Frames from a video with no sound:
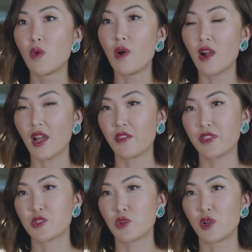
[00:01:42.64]
walk
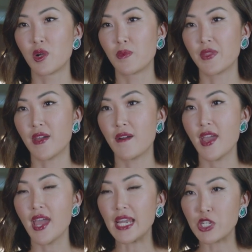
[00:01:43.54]
out the door
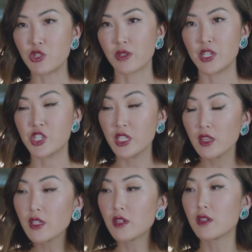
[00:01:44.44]
without any jewelry. She
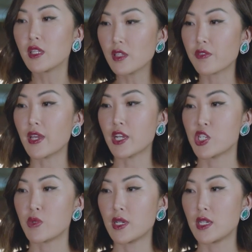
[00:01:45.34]
literally looked like
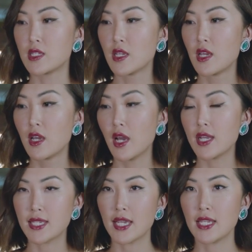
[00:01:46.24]
she was
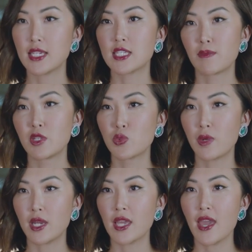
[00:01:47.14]
attending someone's
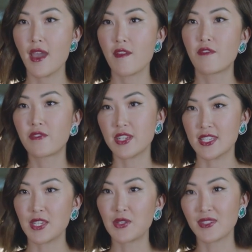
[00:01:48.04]
wedding every
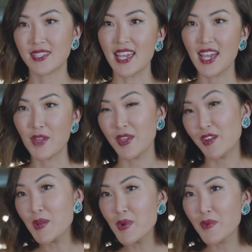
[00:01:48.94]
single day. I'm
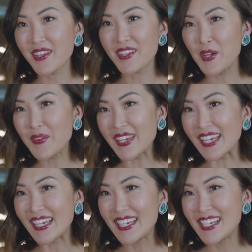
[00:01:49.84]
like, Grandma, where are you
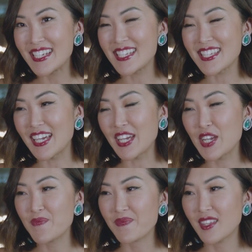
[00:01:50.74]
going? She's
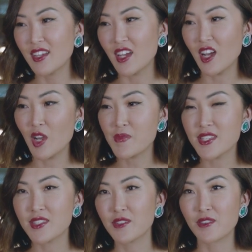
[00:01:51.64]
like, oh, I'm
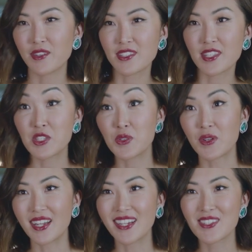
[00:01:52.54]
just going to the
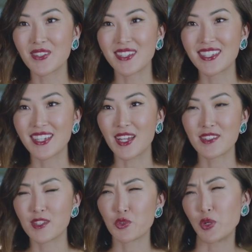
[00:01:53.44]
store next door to
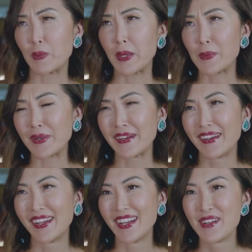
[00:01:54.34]
get some toilet
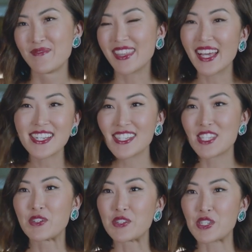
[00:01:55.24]
paper. But that's
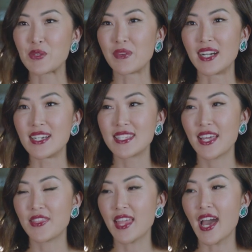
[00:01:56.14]
just who she was.
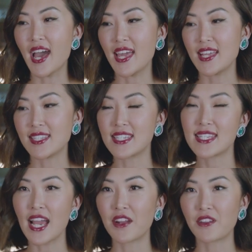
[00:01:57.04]
And that is a
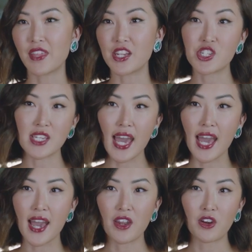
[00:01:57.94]
standard that she
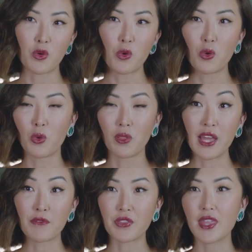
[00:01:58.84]
had her whole
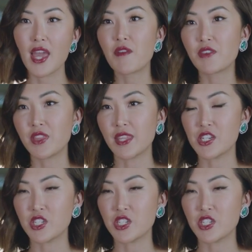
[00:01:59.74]
life with everything that